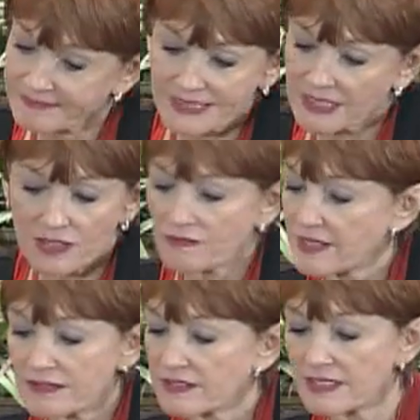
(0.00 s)
you know,
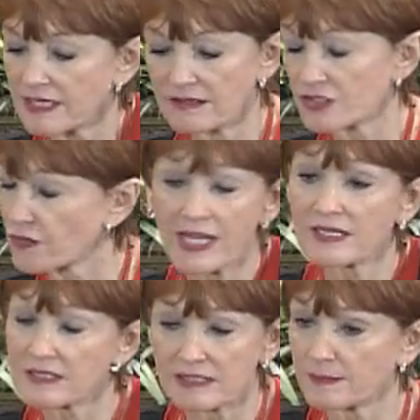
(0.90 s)
they're, they're
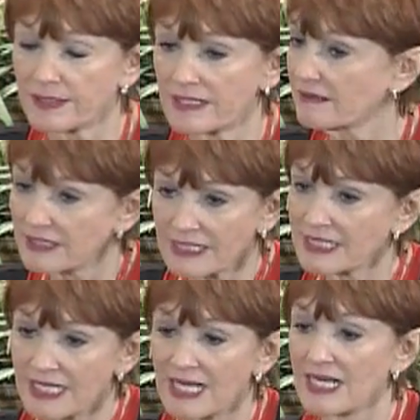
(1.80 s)
trained to be
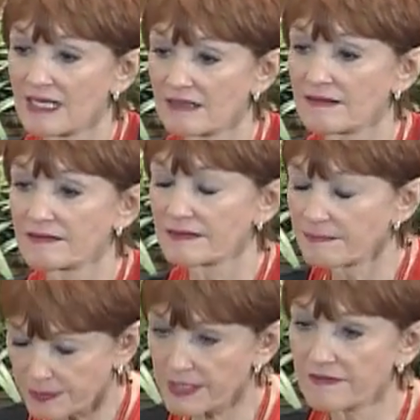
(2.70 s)
uh,
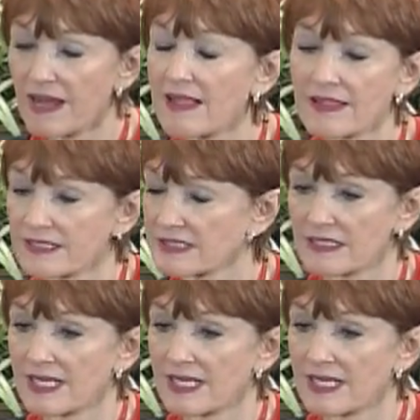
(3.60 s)
pretty violent.